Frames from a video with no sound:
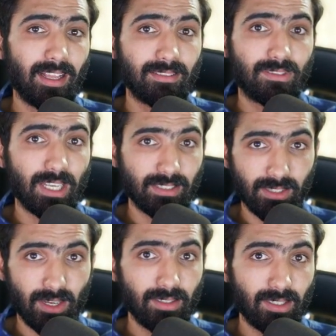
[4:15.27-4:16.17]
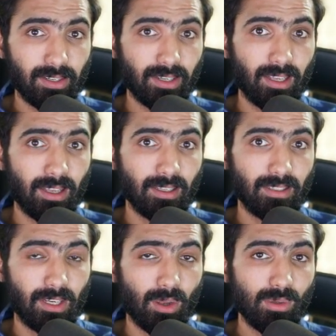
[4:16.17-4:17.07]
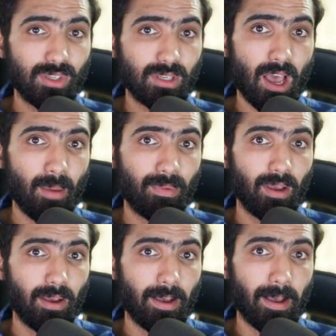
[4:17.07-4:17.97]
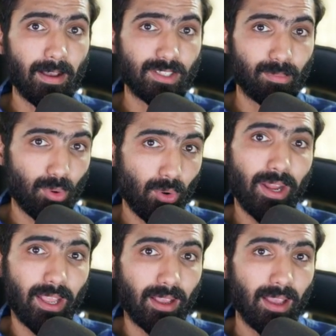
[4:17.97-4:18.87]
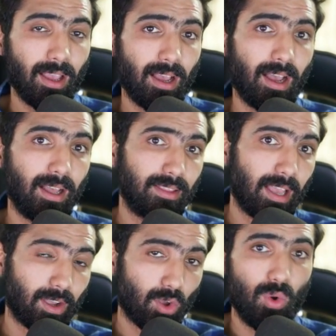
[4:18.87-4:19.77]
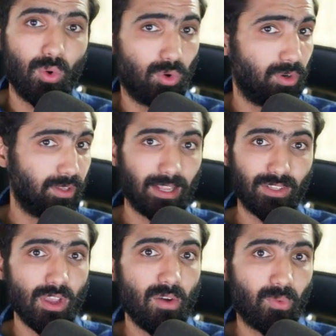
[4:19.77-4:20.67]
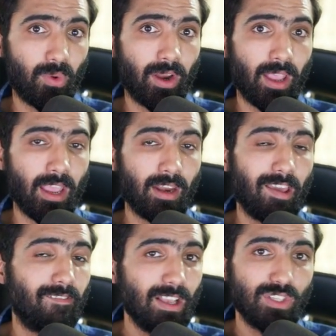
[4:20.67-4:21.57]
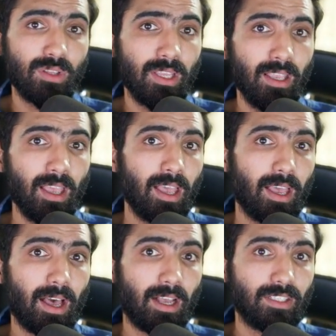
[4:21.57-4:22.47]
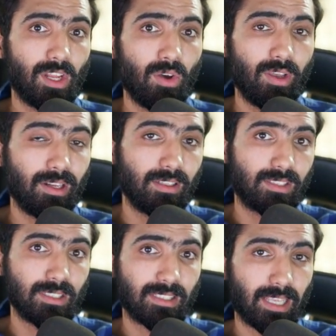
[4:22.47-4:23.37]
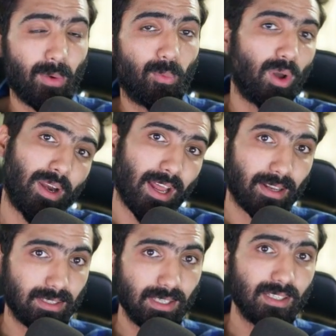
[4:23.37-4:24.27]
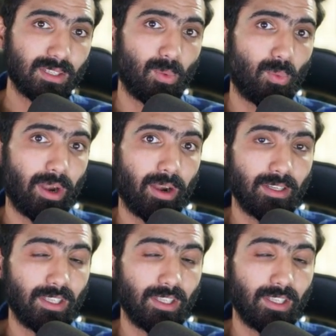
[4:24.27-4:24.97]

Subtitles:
chances are they're gonna stop supporting that code or that software, and eventually it'll just get run out of the system, where